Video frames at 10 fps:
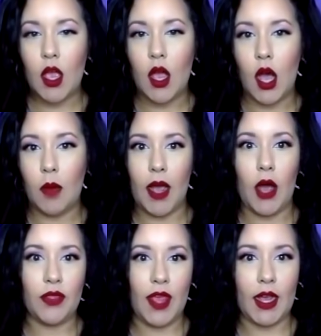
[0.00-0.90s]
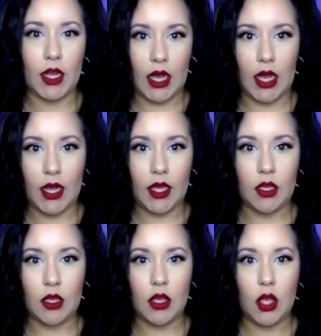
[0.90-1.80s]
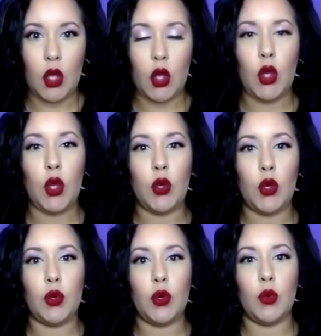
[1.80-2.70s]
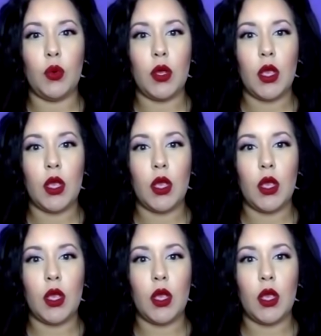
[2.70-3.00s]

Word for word: about that guy who